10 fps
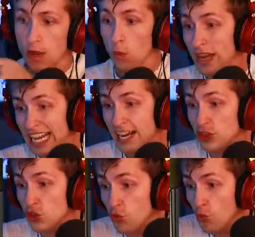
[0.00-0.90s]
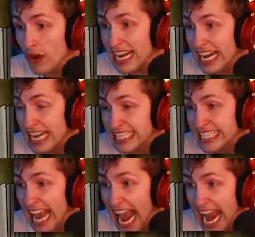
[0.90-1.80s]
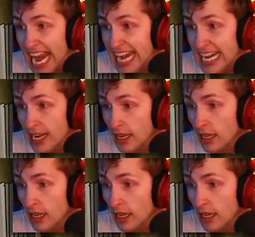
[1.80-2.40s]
We get three a day?